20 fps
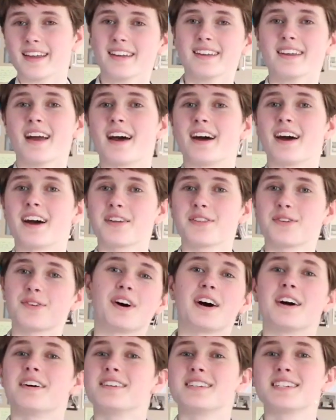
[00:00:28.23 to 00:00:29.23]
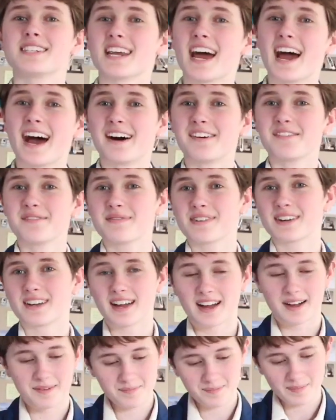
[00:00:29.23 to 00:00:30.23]
yeah, I thought I would help
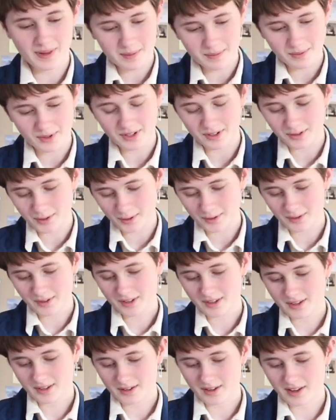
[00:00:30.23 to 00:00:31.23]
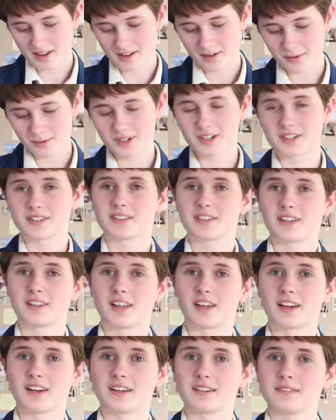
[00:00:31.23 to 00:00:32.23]
people who wanted to
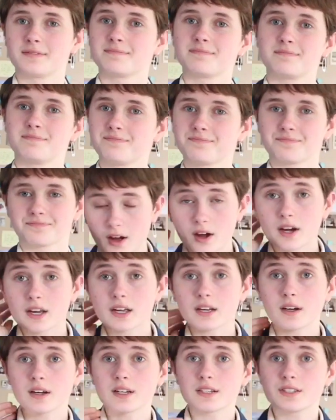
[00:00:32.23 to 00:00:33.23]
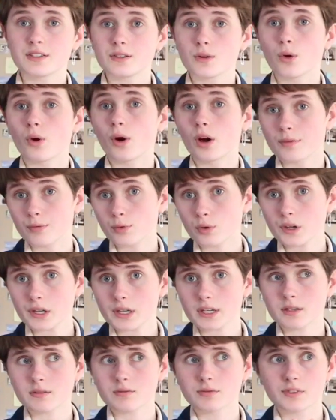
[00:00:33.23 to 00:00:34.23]
learn it. I've
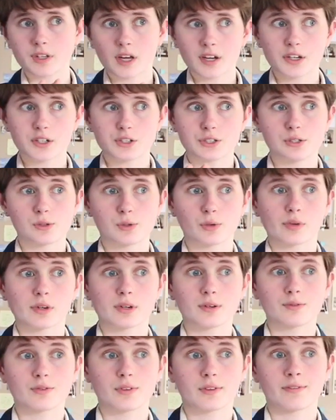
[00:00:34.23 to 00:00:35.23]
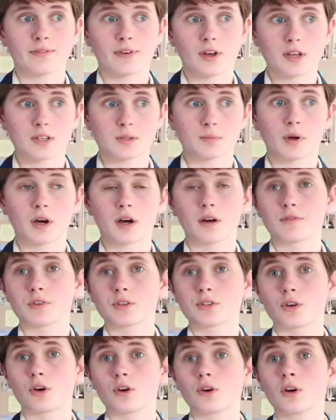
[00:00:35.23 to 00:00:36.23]
already done a tutorial for the first part of the
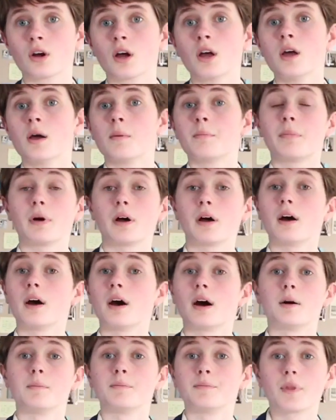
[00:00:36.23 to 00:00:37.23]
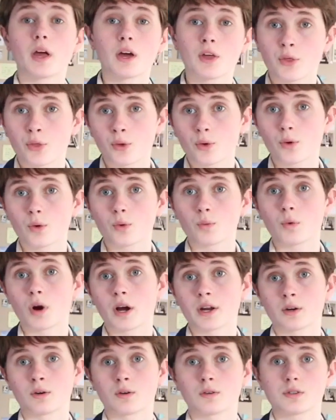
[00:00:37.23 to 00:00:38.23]
song, but I thought
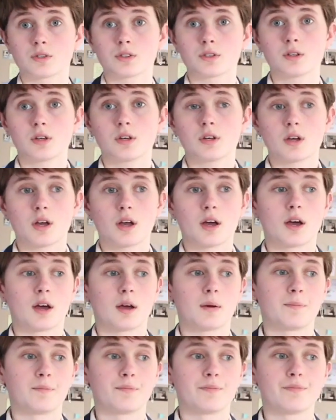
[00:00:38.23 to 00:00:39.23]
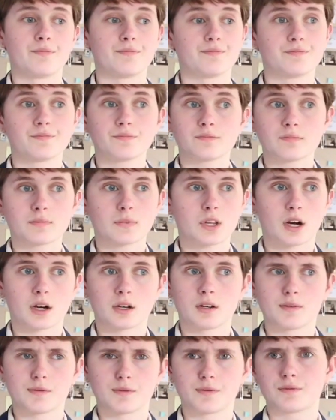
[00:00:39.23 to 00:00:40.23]
why not
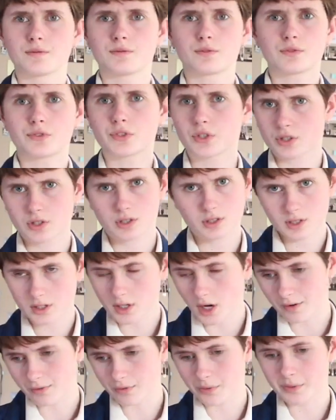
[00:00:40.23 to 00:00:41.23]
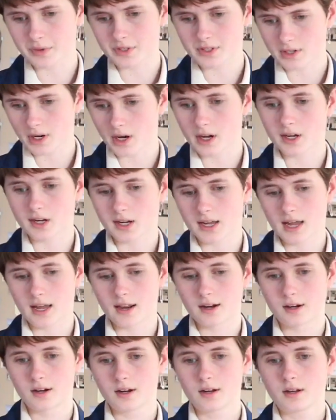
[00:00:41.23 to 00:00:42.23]
kind of just start from the start
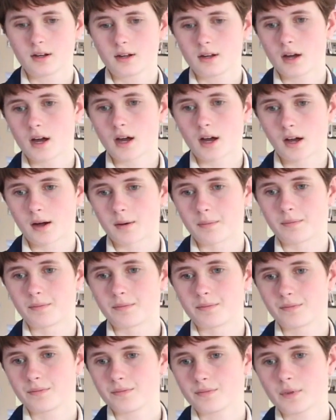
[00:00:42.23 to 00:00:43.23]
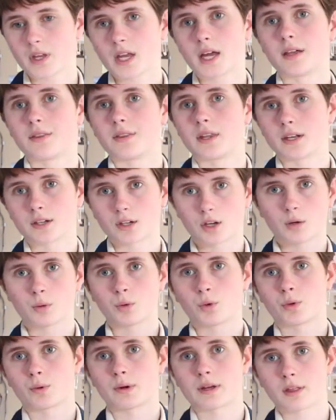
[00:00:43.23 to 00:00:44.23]
again and then go
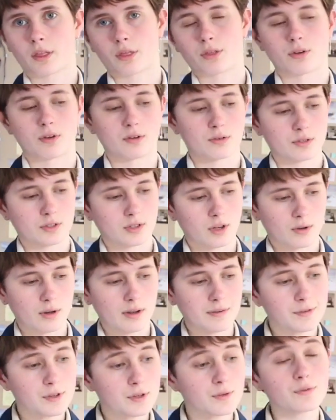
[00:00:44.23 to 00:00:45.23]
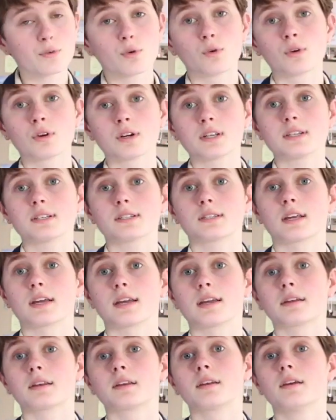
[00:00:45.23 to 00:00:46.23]
all the way through. So if you've already
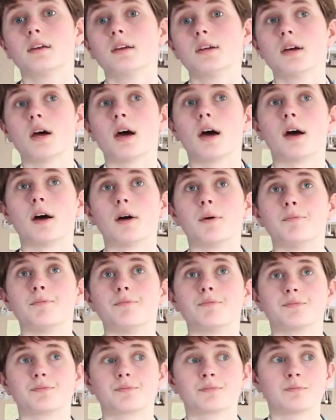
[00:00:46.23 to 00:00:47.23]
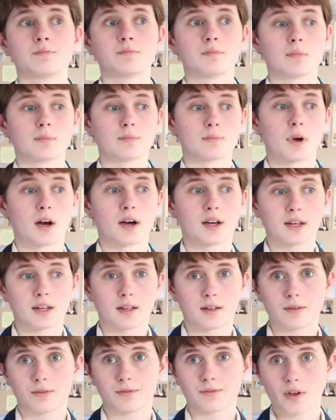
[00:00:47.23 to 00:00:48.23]
seen
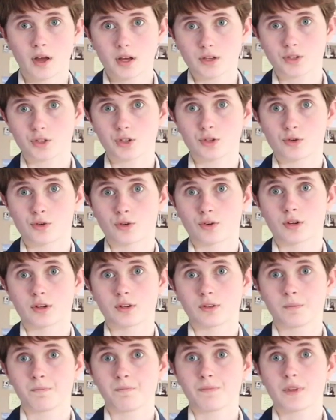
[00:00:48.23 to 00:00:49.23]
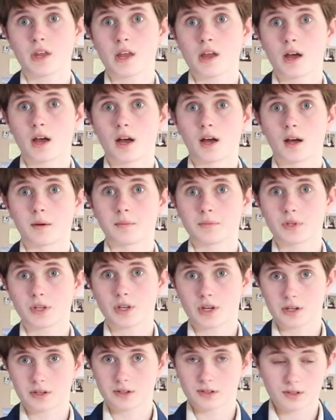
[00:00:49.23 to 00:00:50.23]
my first tutorial, you
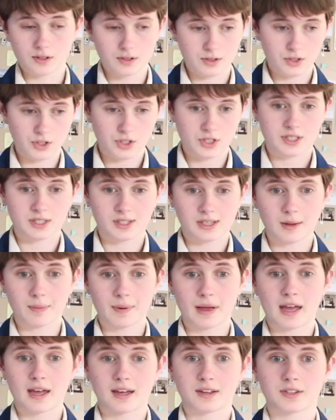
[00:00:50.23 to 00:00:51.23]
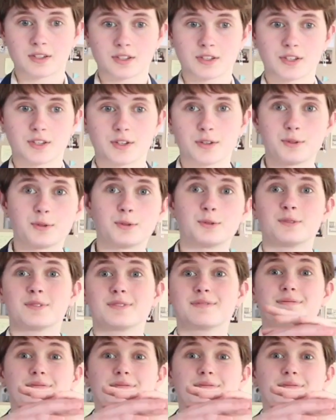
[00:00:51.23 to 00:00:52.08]
can just skip ahead to